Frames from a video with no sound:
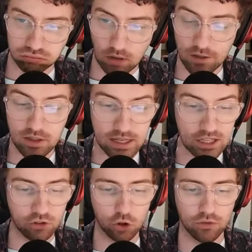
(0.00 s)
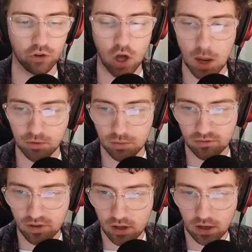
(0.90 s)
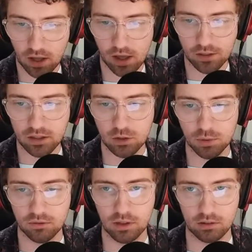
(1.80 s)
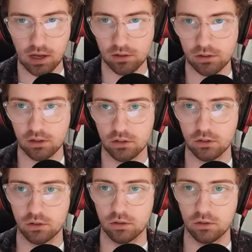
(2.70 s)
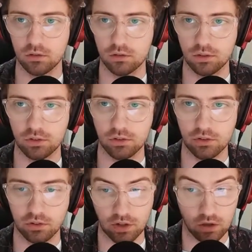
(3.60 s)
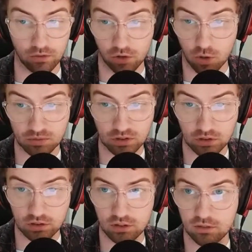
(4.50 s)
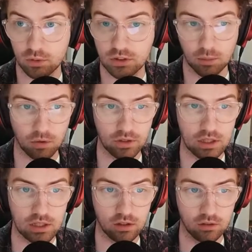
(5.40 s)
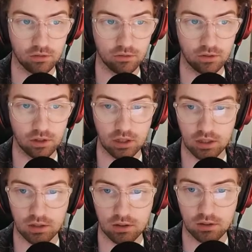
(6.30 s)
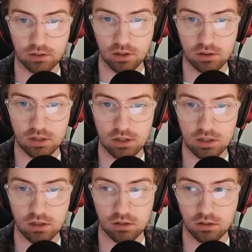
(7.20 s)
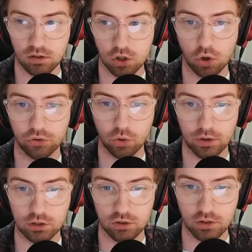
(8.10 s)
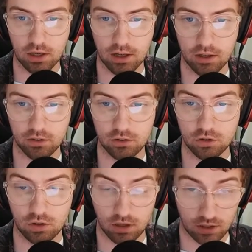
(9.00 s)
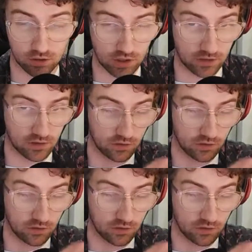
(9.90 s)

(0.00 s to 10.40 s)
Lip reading: I think he deserves the hype, to be fair. I think he's been fantastic to start off the competition. If we jump over here, these are the goal scoring charts here.